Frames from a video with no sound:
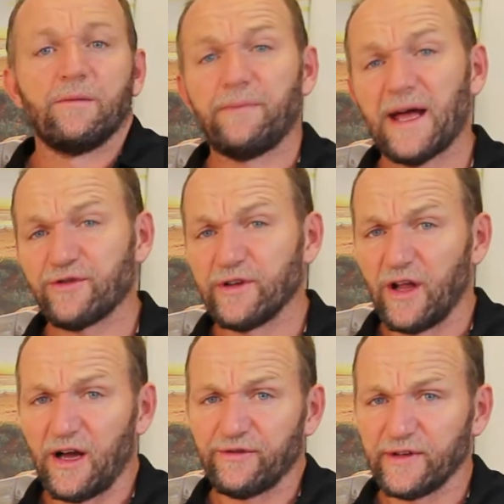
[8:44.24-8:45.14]
Battery
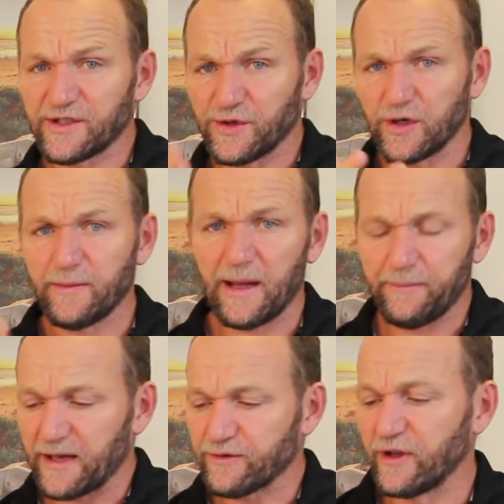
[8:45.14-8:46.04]
life. Let's talk
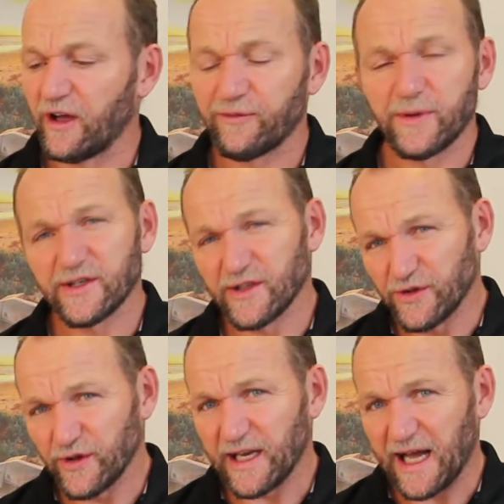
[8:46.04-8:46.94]
about battery life because I
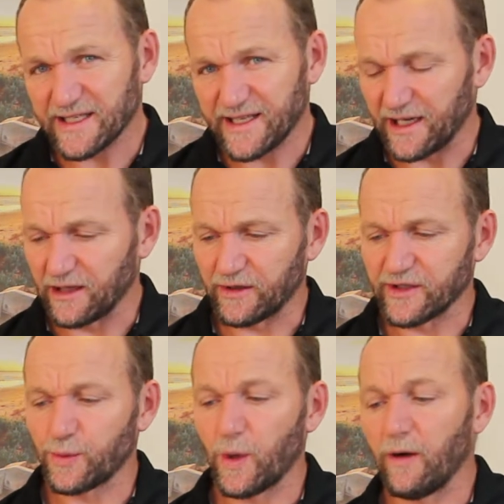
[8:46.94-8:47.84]
do get asked that a lot
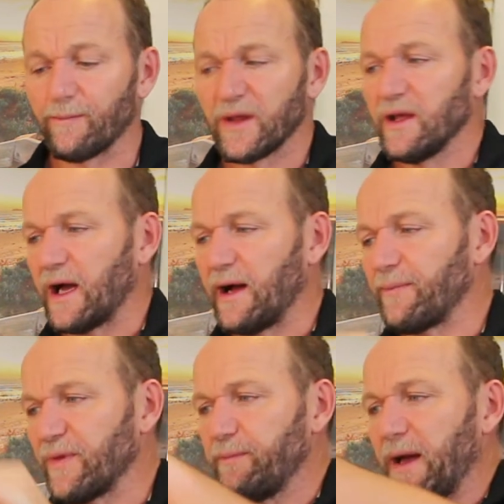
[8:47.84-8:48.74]
as well.
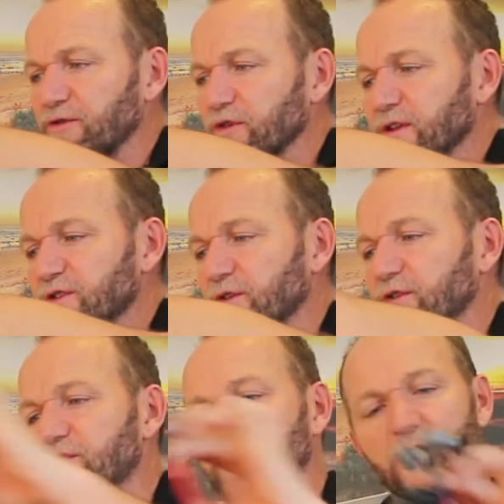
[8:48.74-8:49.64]
The battery that's on
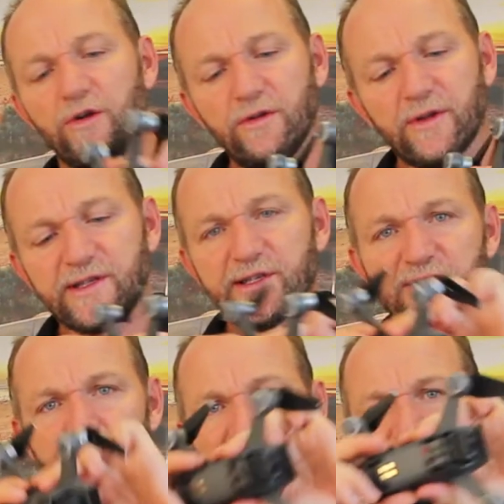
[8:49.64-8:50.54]
the drone, this
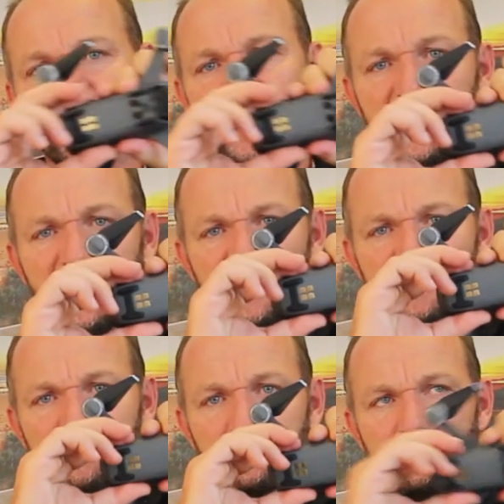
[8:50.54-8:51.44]
is the battery here.
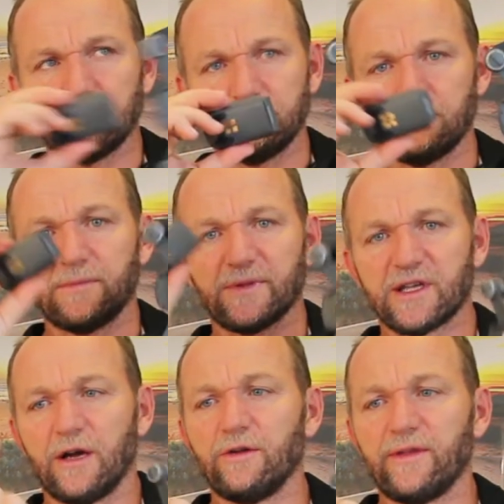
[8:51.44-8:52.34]

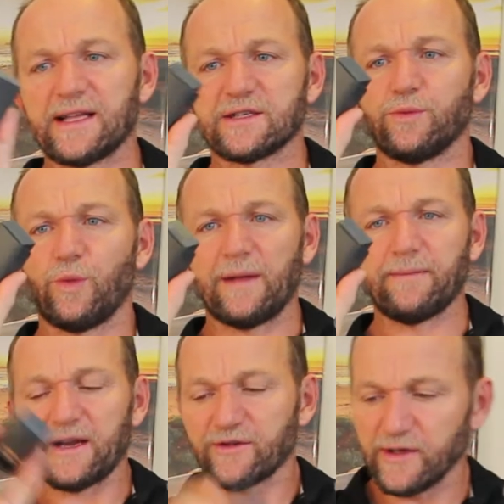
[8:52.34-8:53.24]
So that's one
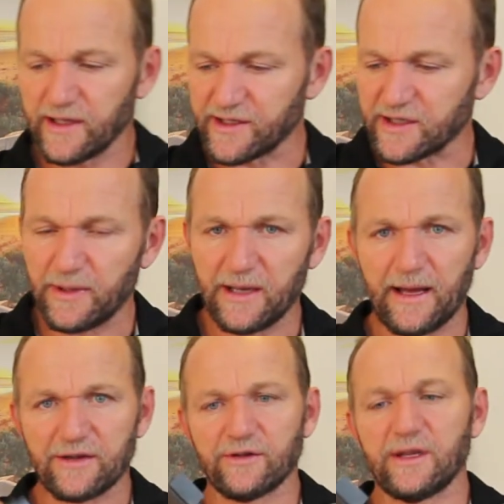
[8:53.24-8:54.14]
battery, there's a spare
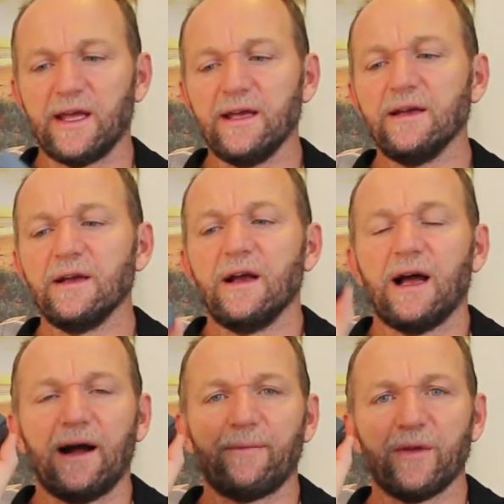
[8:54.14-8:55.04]
battery there.
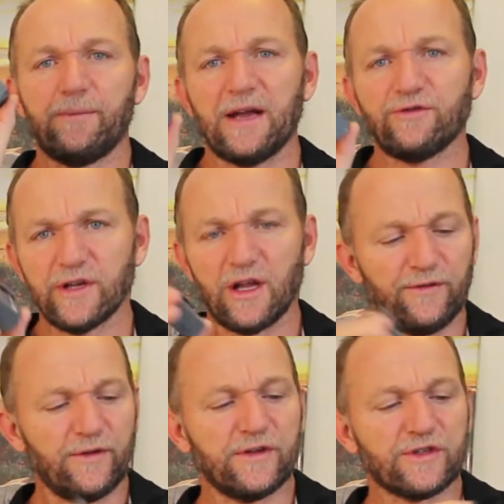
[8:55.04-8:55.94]
The battery
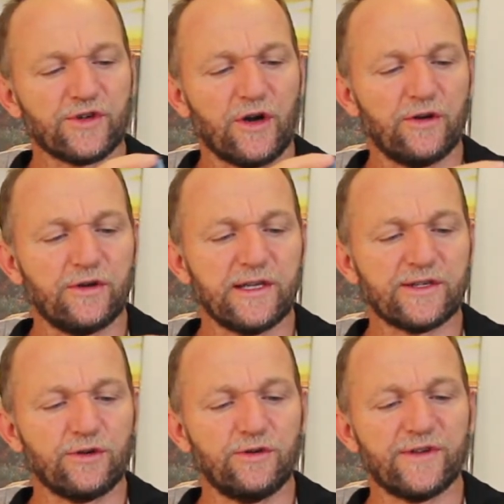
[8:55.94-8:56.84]
life on this drone
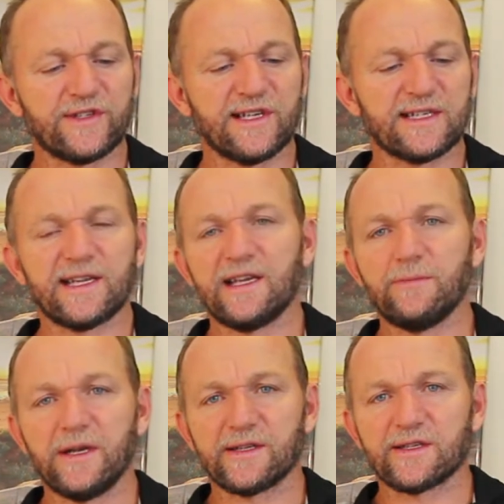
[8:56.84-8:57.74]
is good for 16
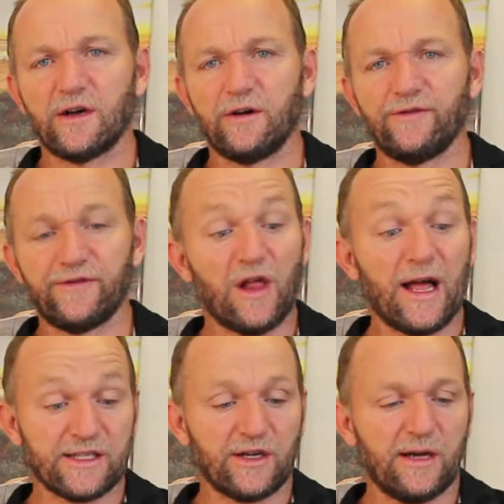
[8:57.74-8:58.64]
minutes of
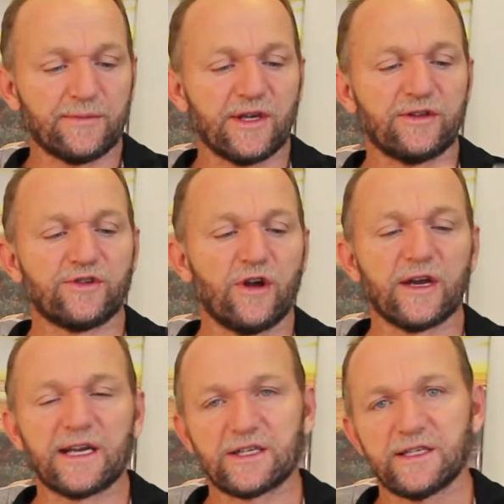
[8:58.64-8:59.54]
flight time. So the
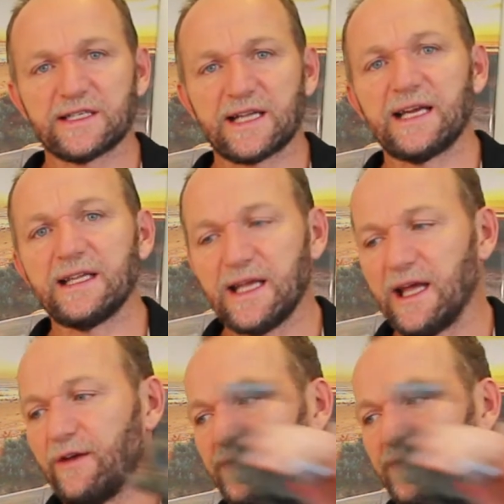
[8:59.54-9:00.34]
drone can actually stay in the air